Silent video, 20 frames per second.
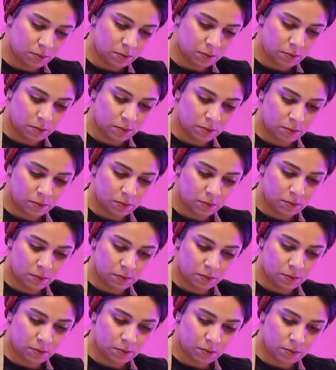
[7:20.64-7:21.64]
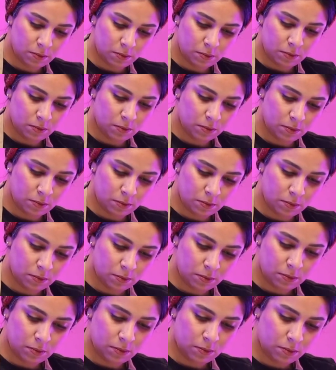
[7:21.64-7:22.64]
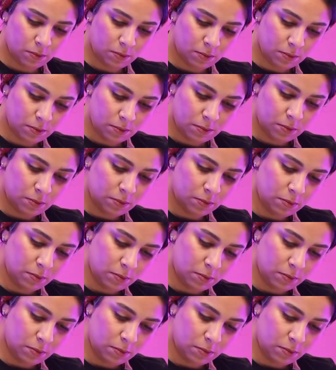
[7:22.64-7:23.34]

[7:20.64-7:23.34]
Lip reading: (no one is talking)